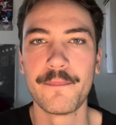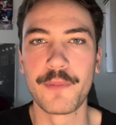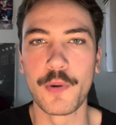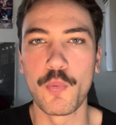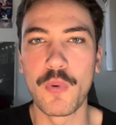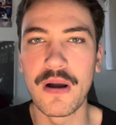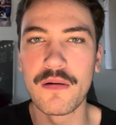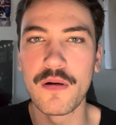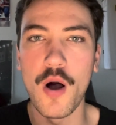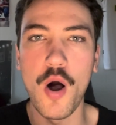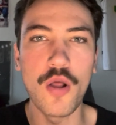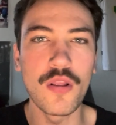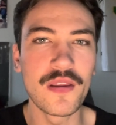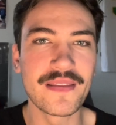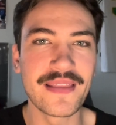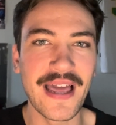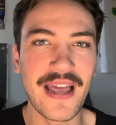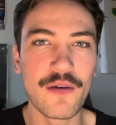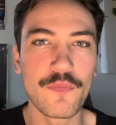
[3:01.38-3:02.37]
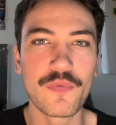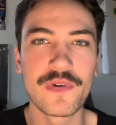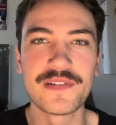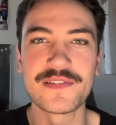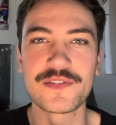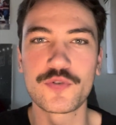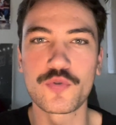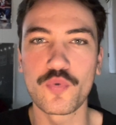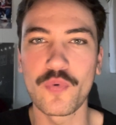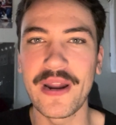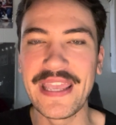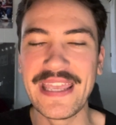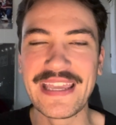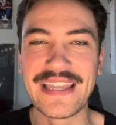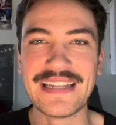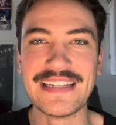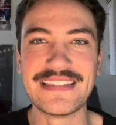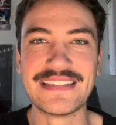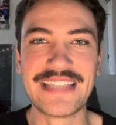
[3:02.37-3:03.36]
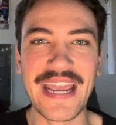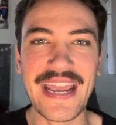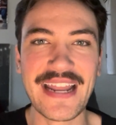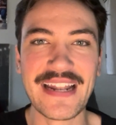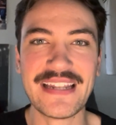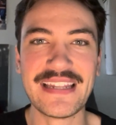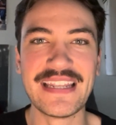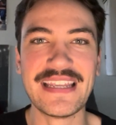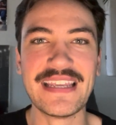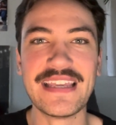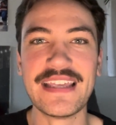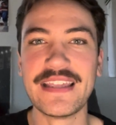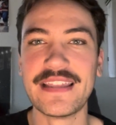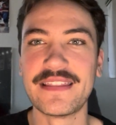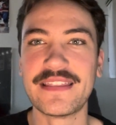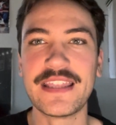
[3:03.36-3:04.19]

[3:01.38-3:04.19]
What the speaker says: while all of that was great and dandy,